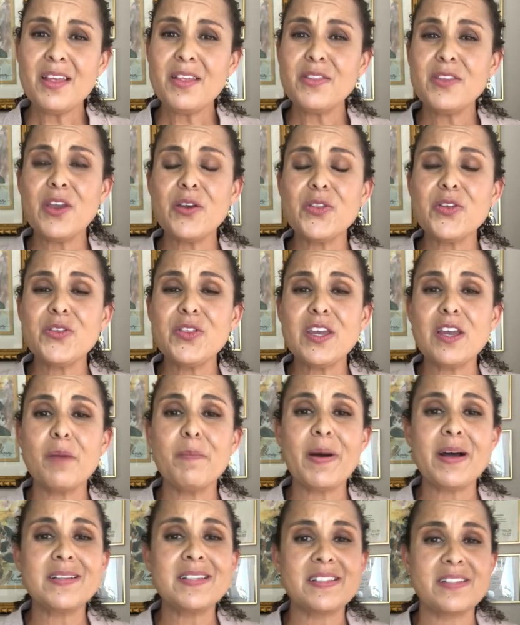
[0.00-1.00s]
The other thing
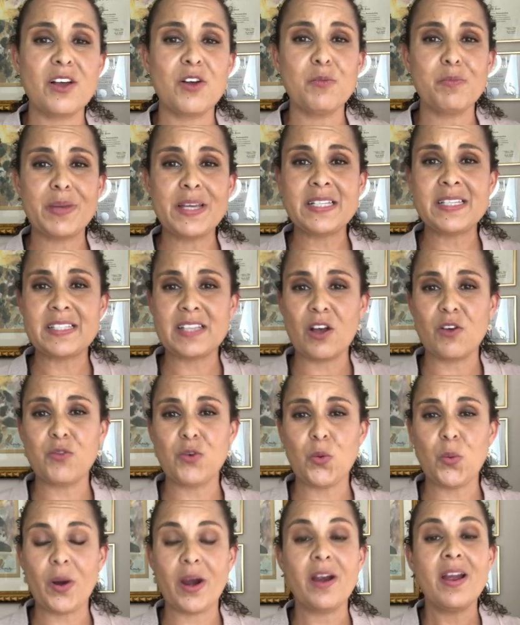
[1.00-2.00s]
about being
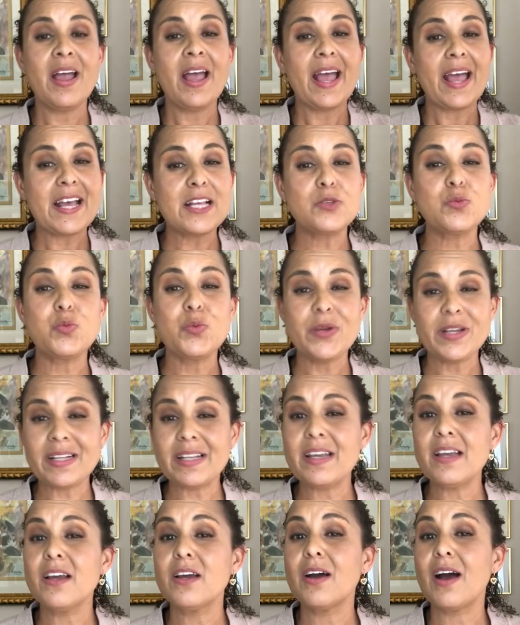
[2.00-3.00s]
self-aware is
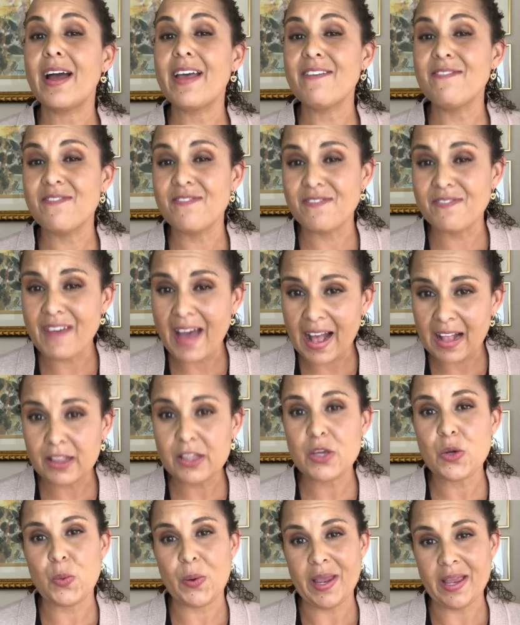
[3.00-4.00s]
really
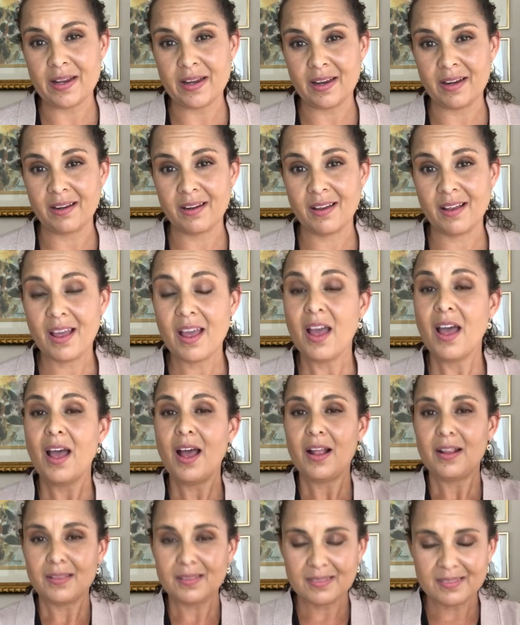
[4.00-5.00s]
evaluating,
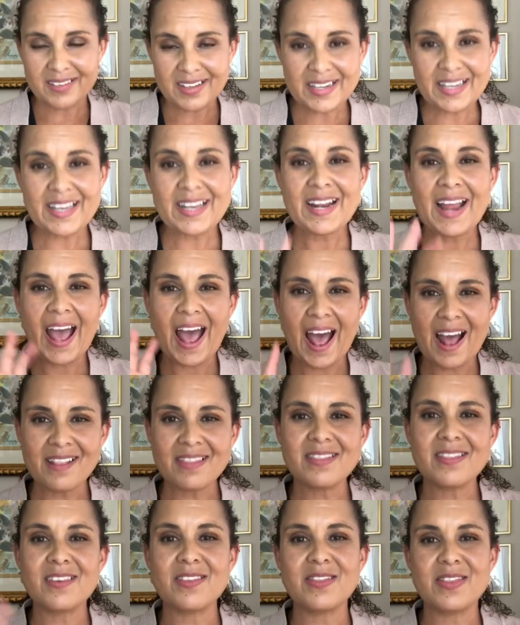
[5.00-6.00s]
looking
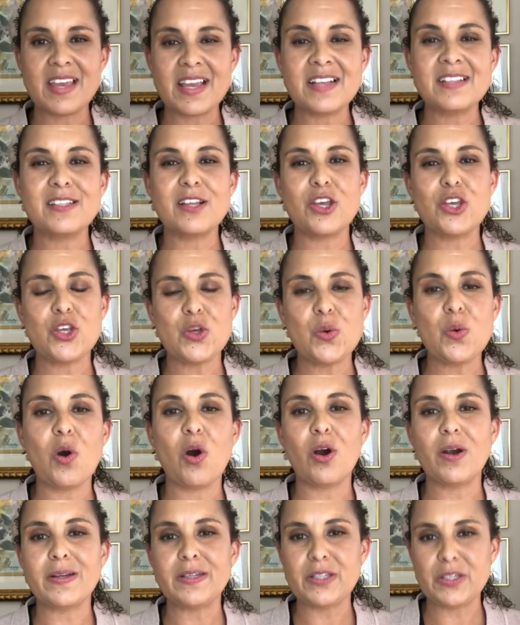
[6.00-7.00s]
at the things that you
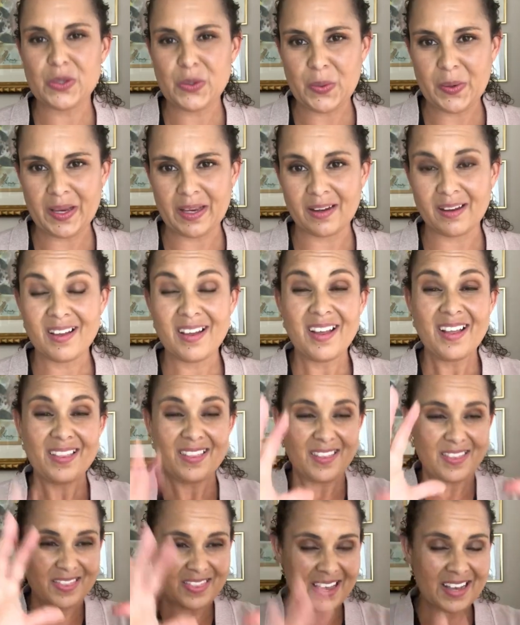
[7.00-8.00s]
are doing,
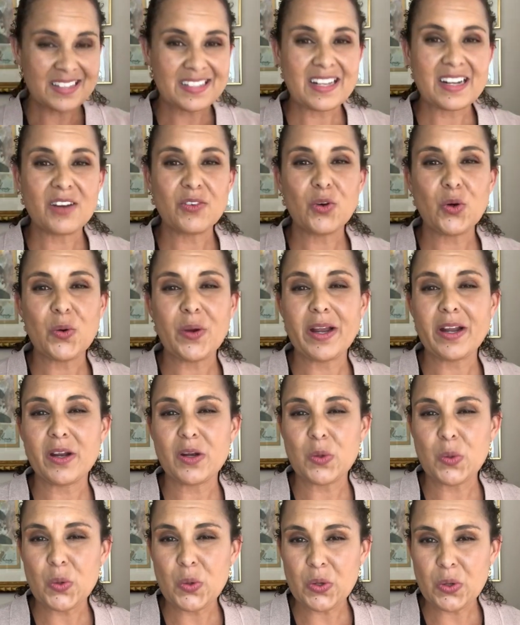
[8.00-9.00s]
the things that have
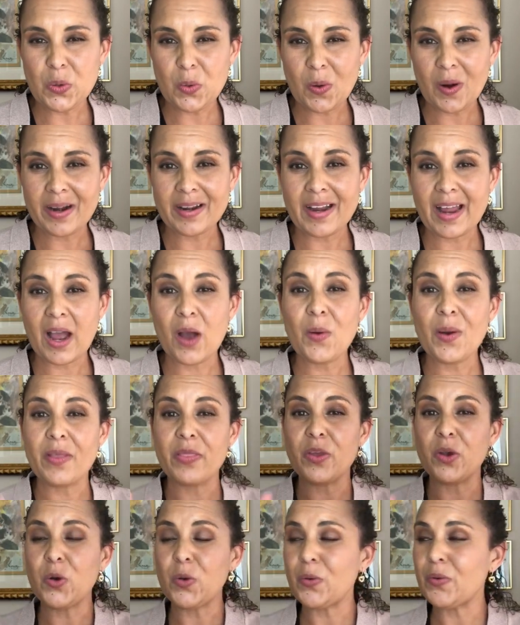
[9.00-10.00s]
created who you are now and
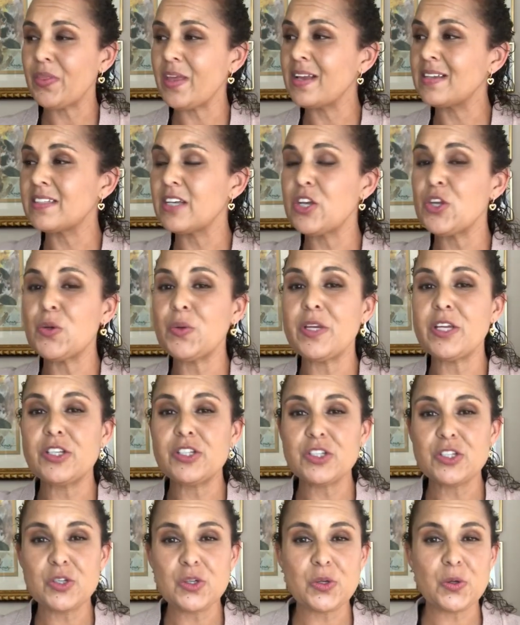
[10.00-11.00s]
the things that you need
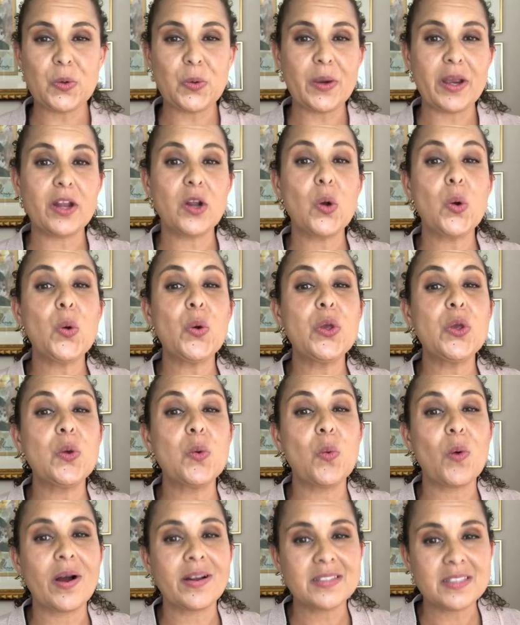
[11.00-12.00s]
to do to create who you
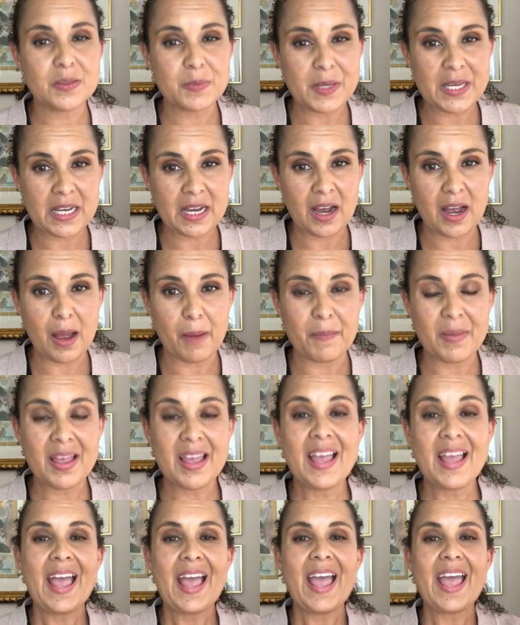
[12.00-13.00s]
want to become,
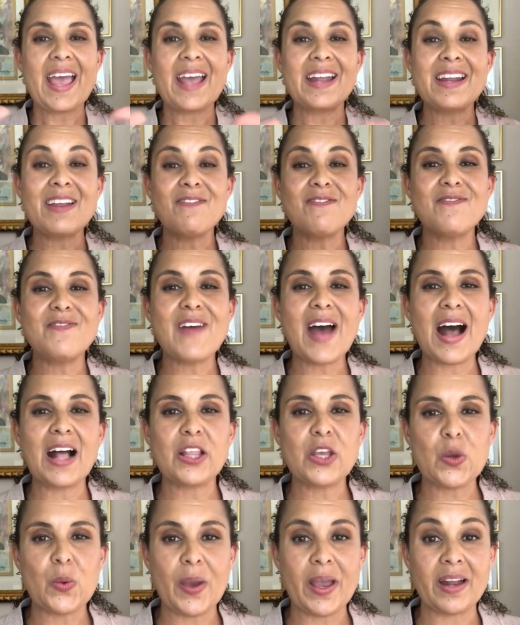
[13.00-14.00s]
and
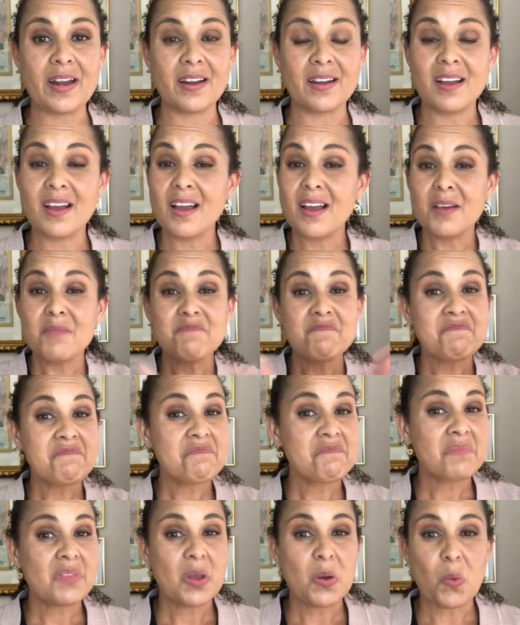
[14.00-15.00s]
evaluating
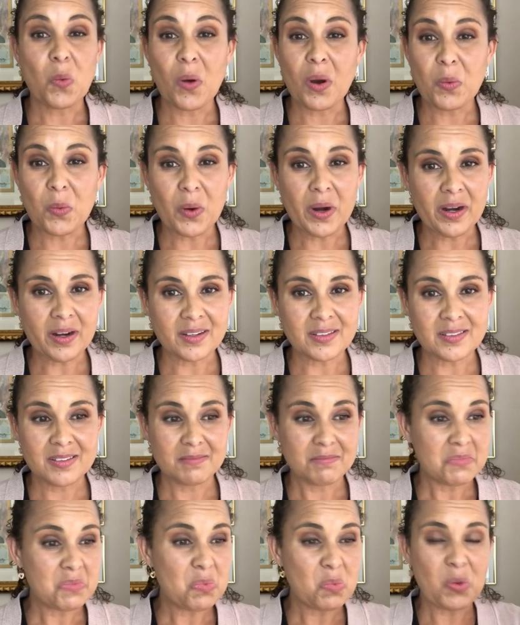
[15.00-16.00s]
what worked.
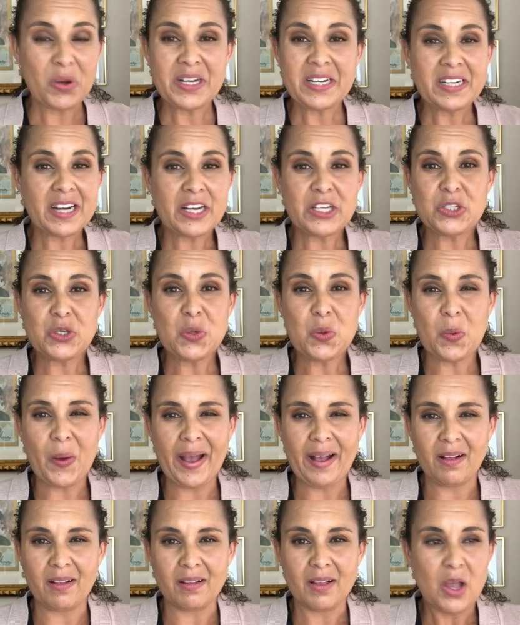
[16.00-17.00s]
What did I do
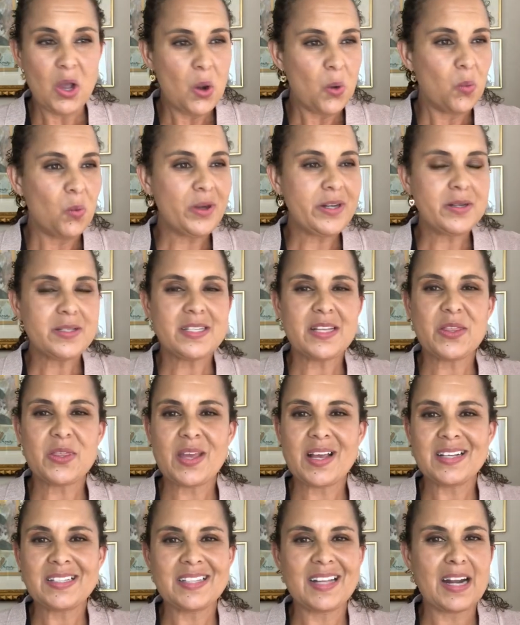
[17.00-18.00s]
well? What is the
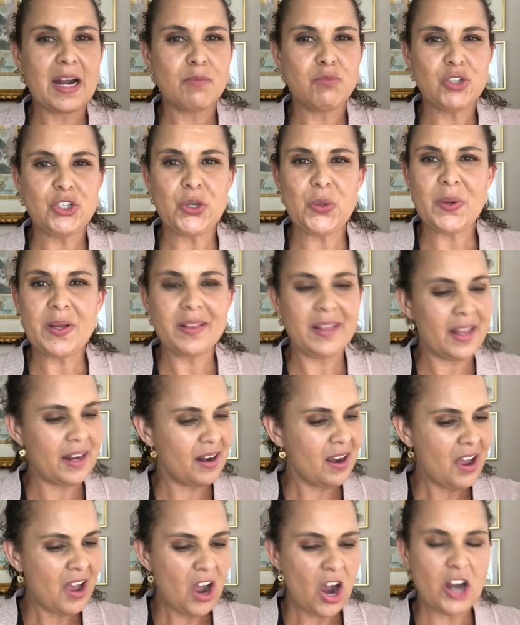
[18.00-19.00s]
things that I'm doing that
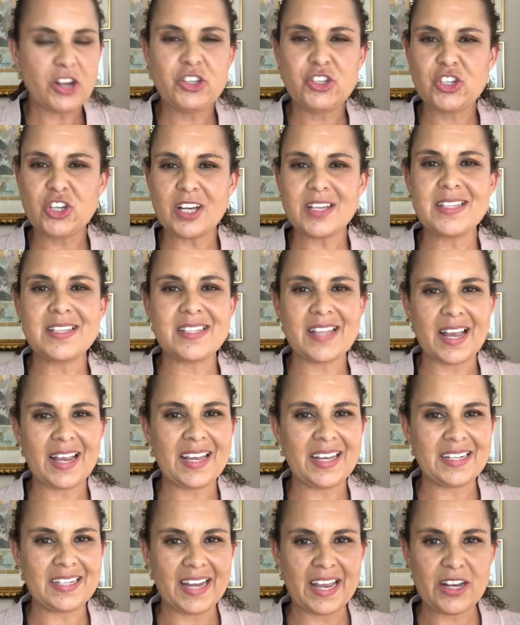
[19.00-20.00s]
are just
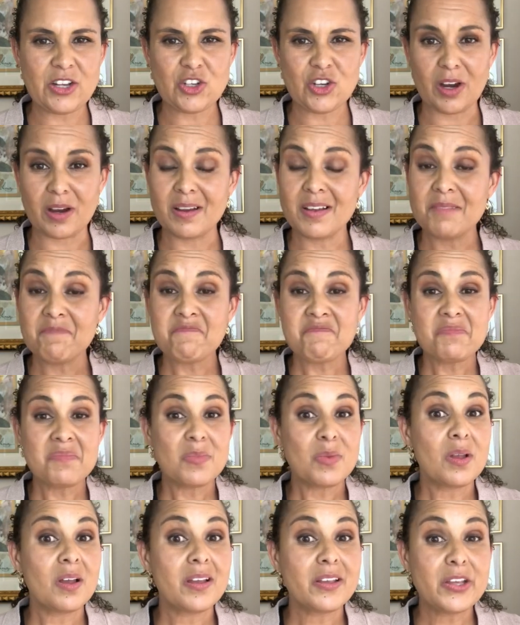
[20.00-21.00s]
second nature?
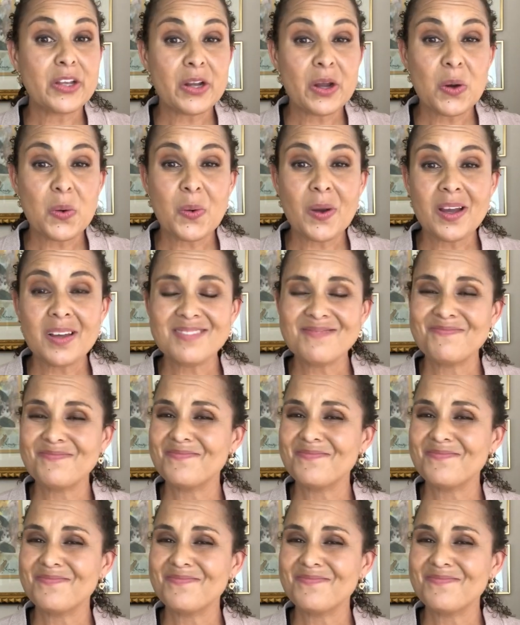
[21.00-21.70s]
You know what?